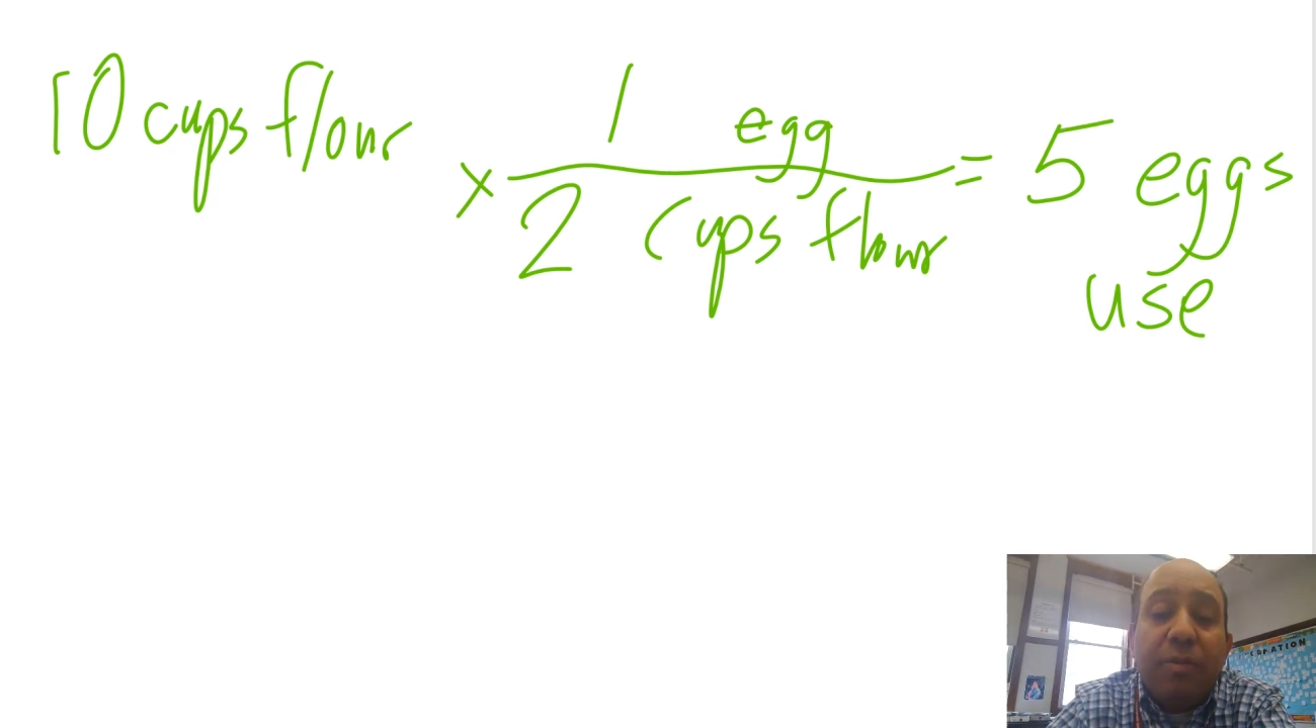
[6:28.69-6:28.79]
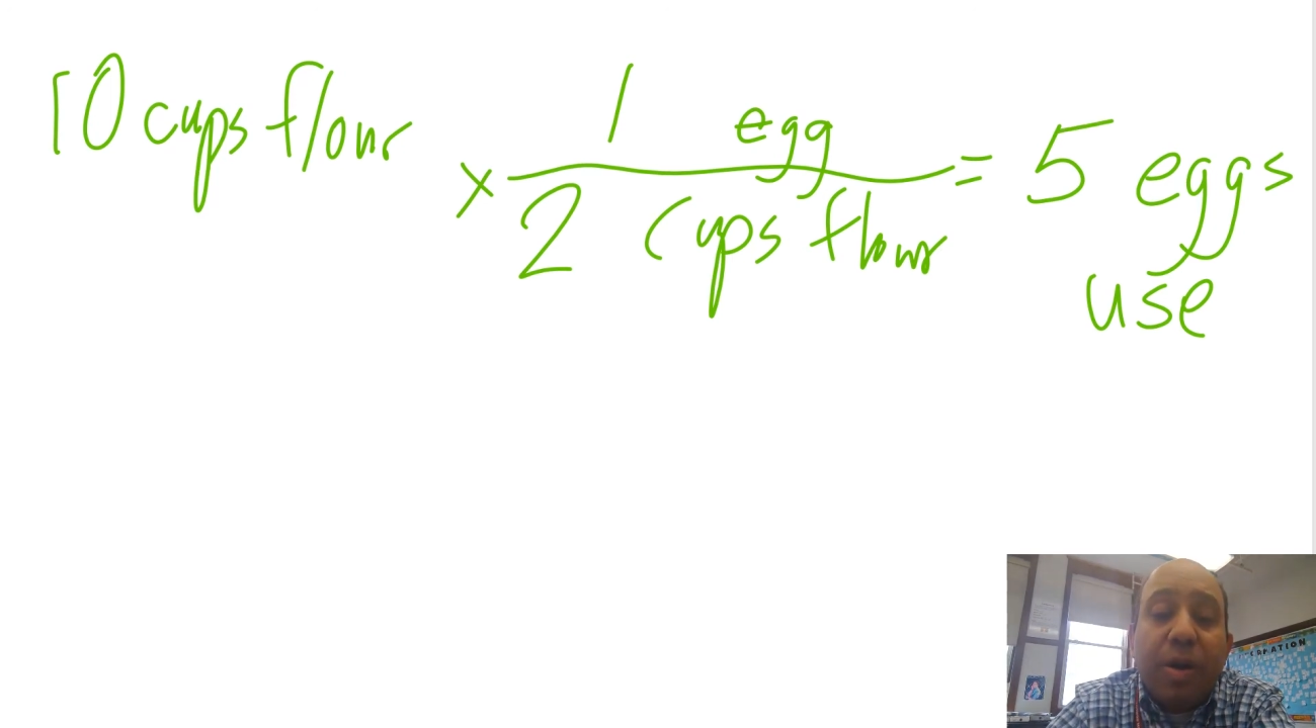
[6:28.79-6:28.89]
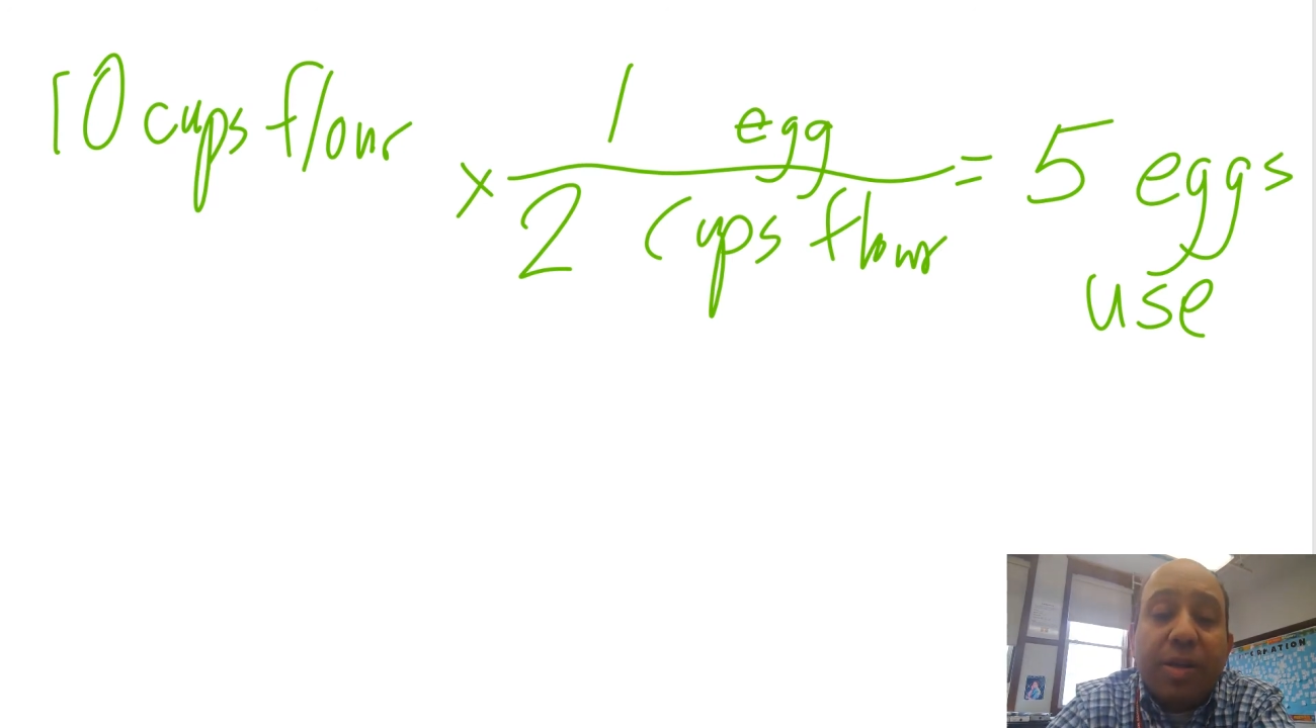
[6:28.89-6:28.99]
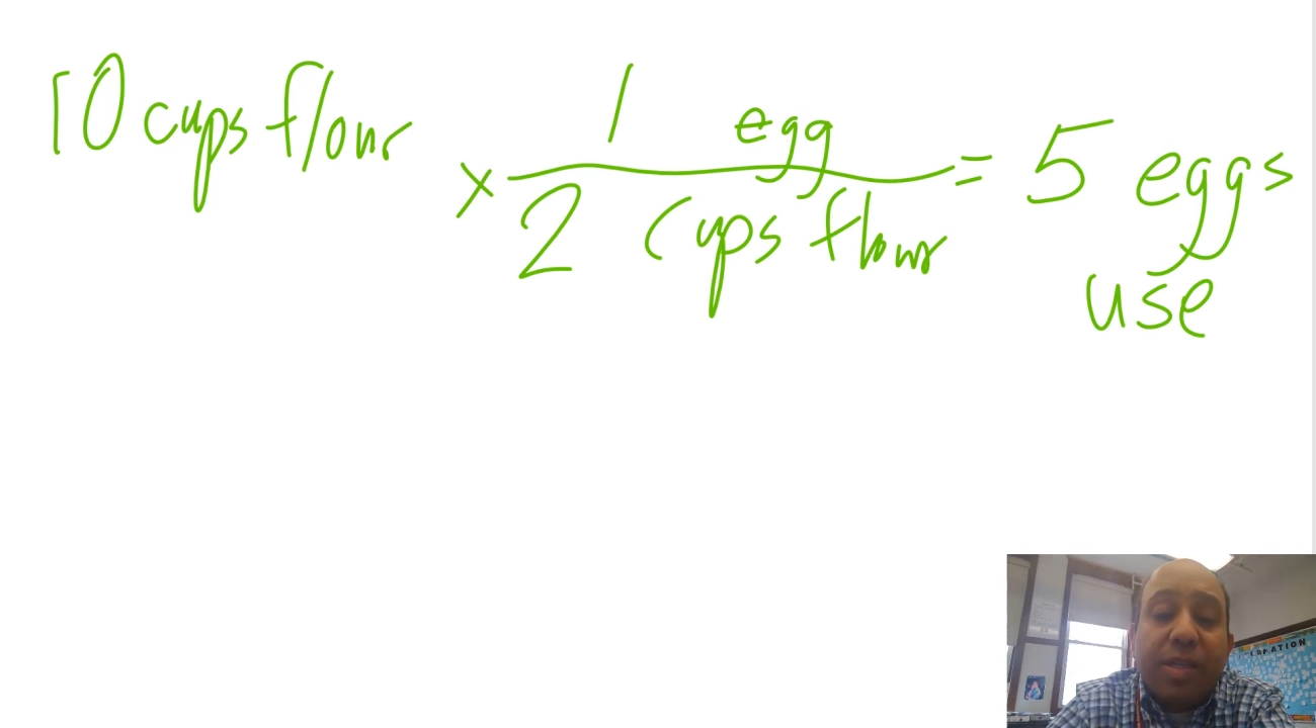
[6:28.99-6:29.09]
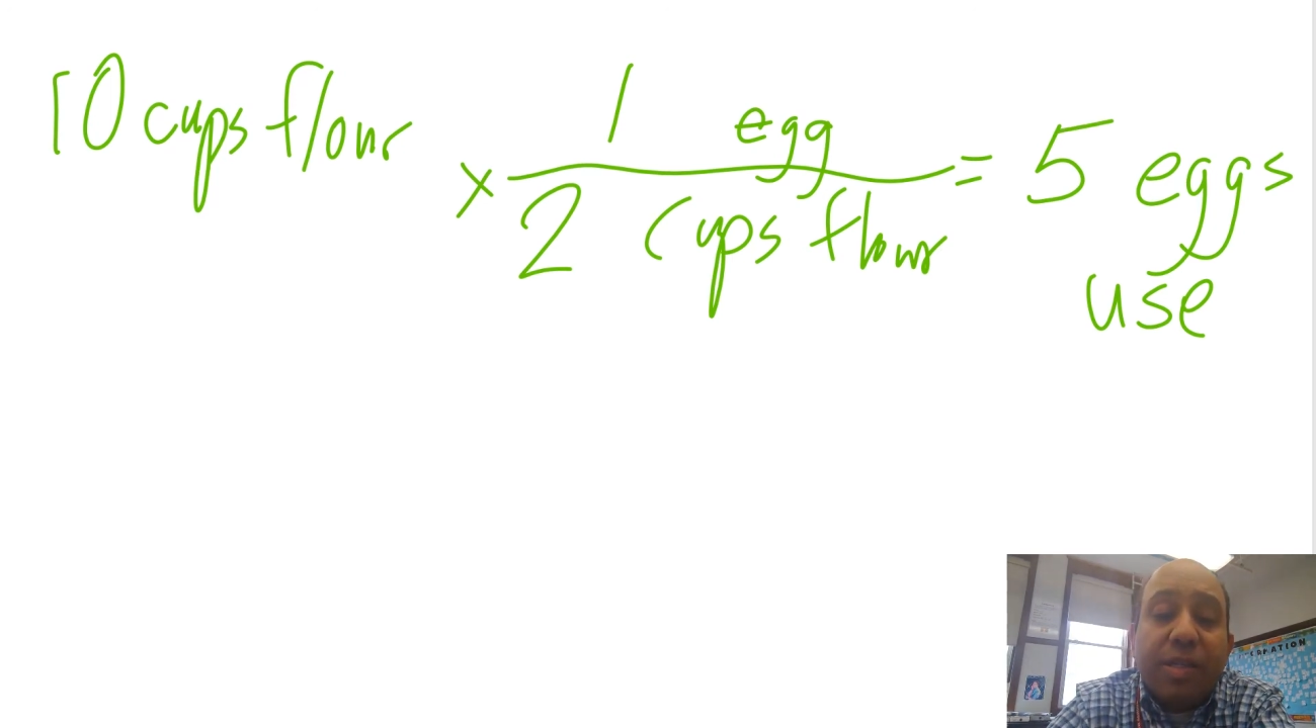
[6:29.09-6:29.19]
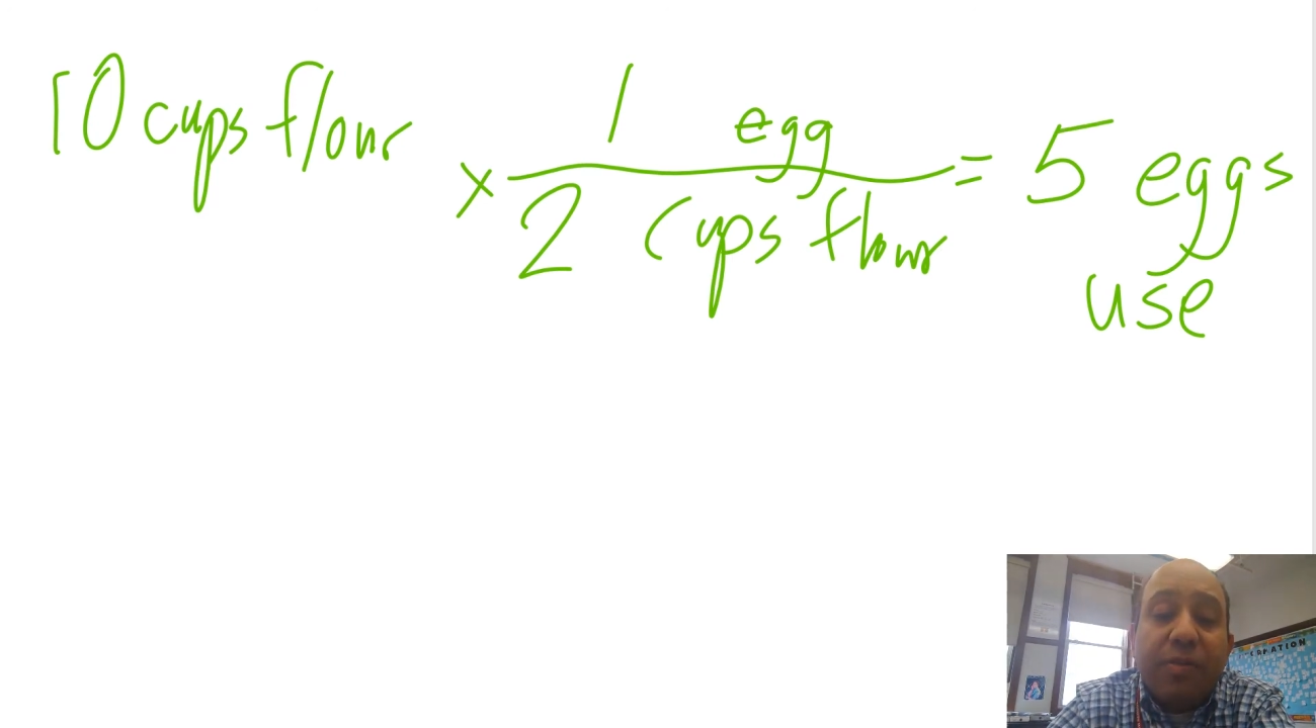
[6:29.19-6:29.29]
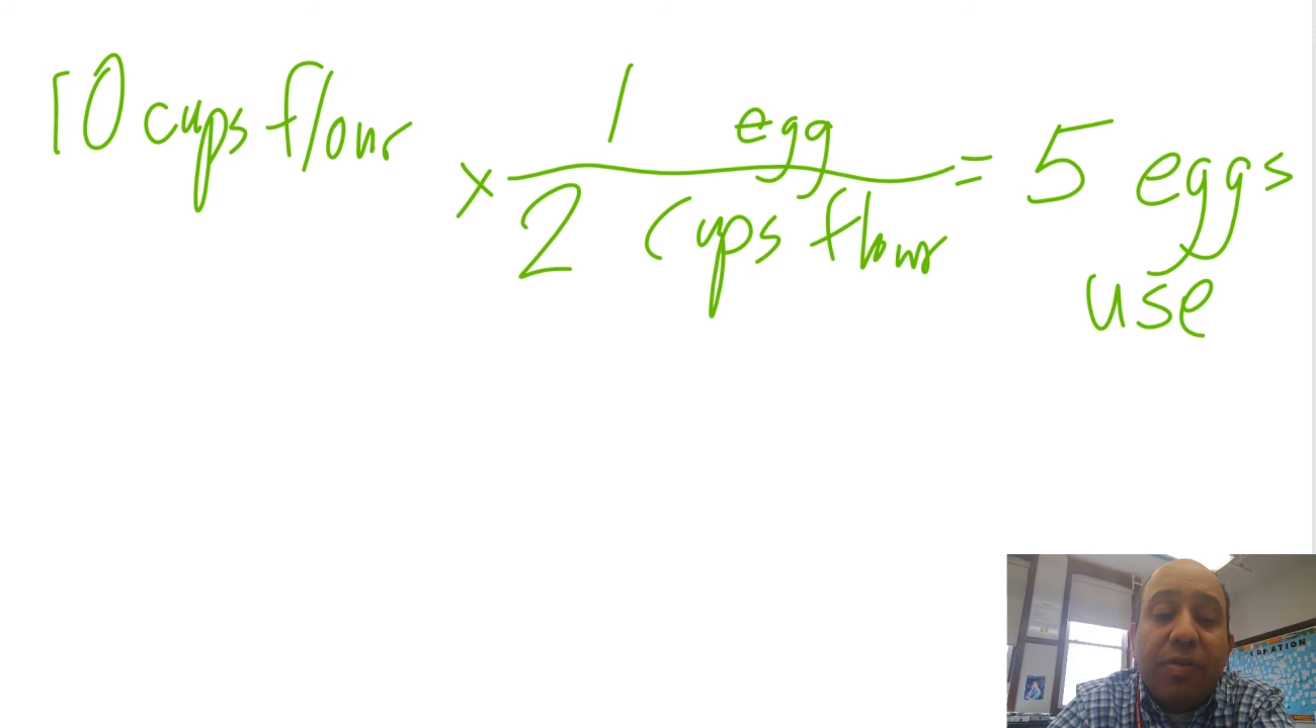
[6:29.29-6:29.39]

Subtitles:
process